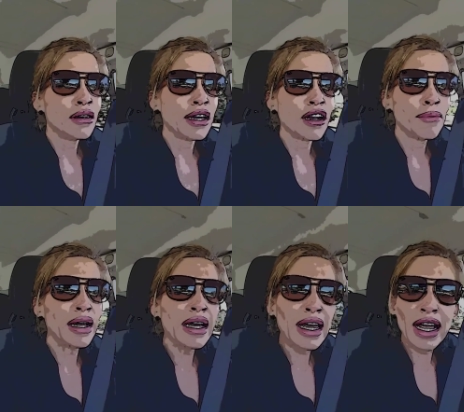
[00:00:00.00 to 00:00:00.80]
There are
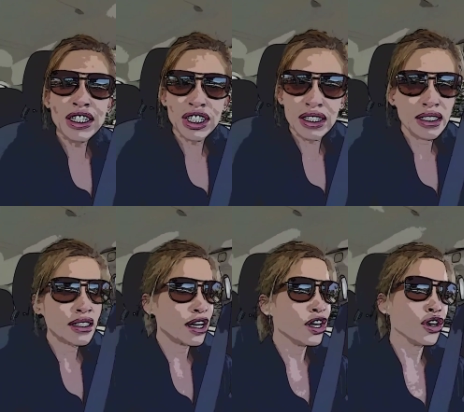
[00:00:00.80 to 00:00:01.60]

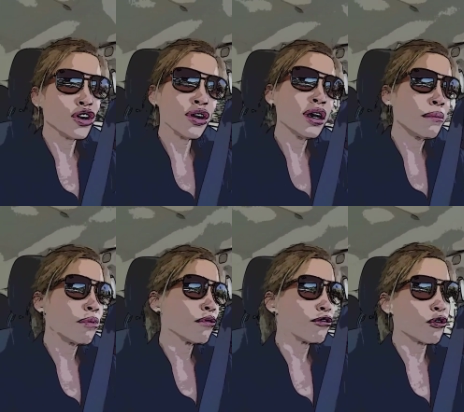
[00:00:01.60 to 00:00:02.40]
medications in Europe
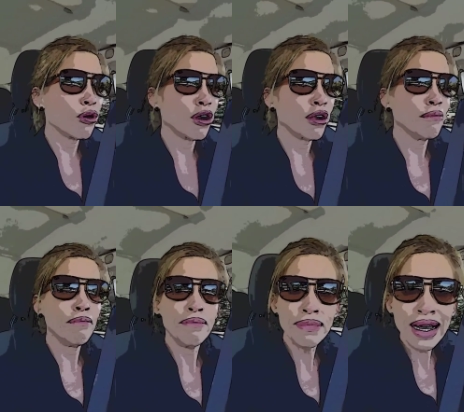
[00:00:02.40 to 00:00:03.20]
for
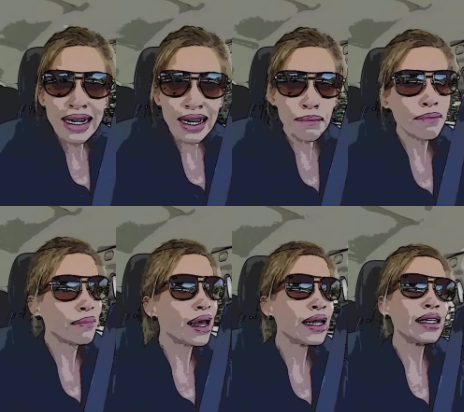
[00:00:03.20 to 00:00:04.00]
many,
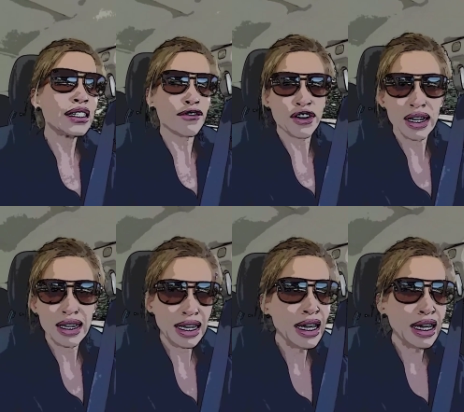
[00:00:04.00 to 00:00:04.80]
many
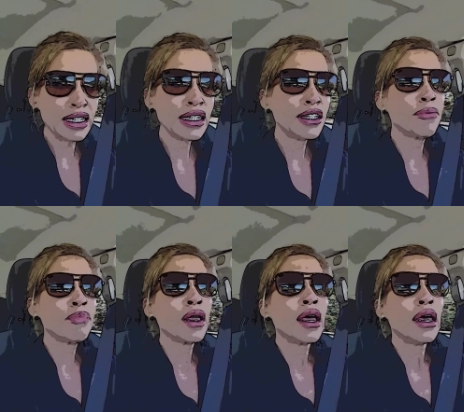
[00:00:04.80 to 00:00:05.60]
different things
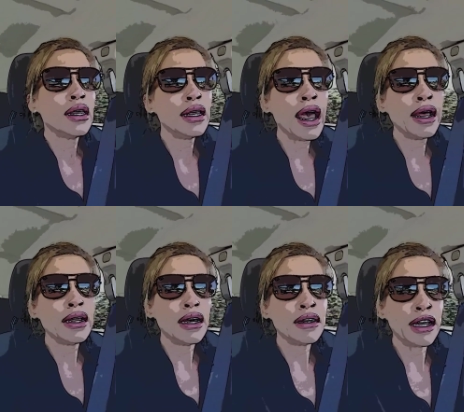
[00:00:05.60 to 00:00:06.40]
that
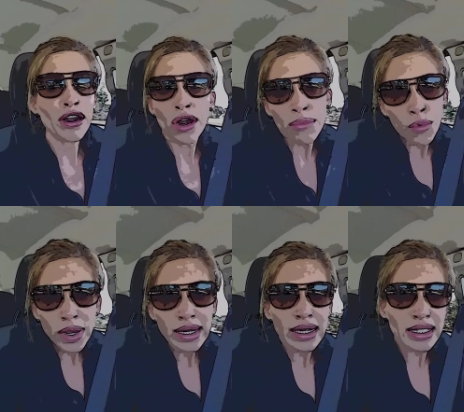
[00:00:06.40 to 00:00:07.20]
they're
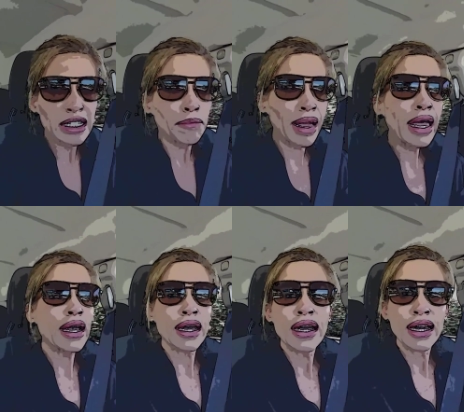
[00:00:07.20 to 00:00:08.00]
willing to
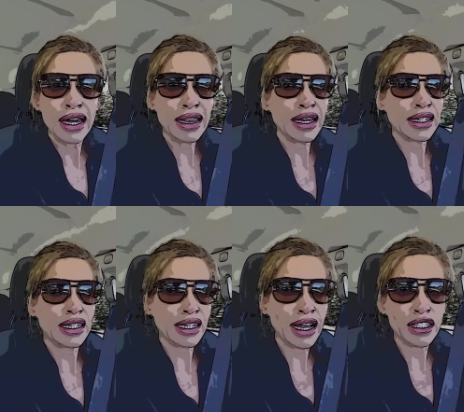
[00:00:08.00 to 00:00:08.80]
make in the
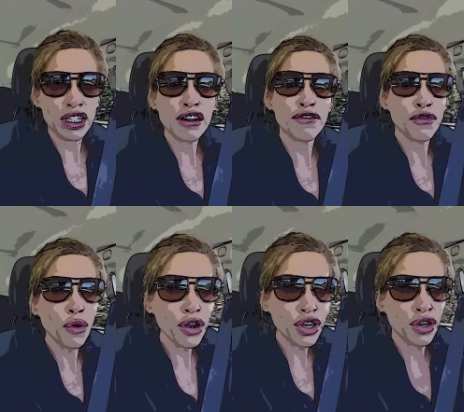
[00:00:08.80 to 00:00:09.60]
States
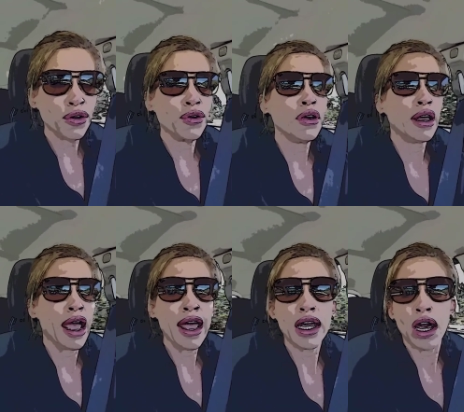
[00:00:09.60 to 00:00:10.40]
for you
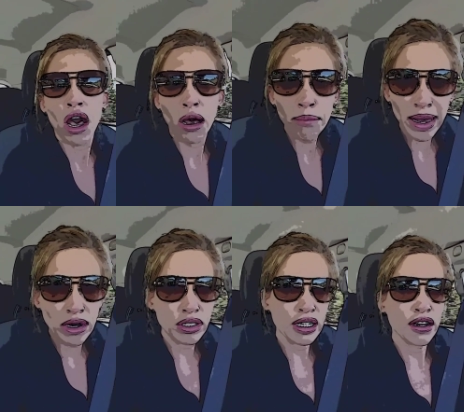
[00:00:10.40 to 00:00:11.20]
at
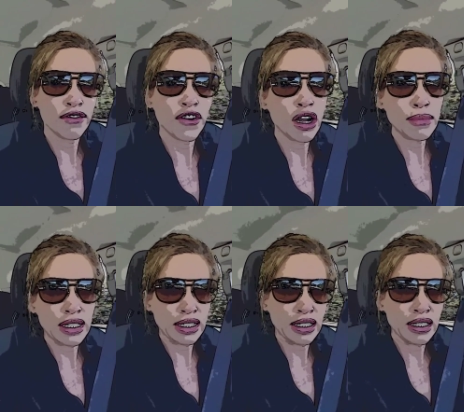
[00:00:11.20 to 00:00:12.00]
compounding
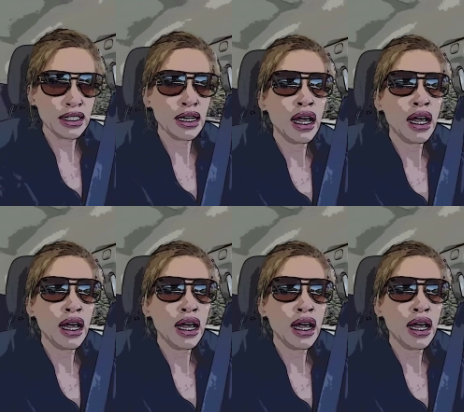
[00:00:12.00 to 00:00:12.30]
pharmacies.